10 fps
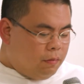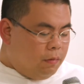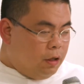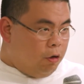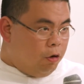
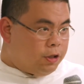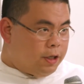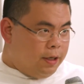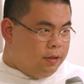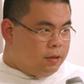the Lord
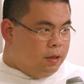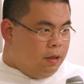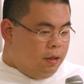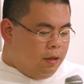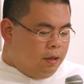says,
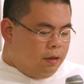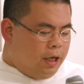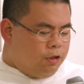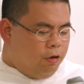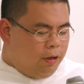
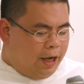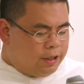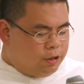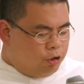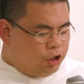let your light
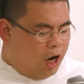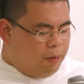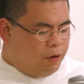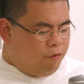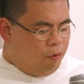so shine
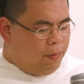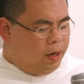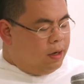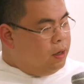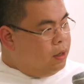before
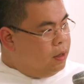men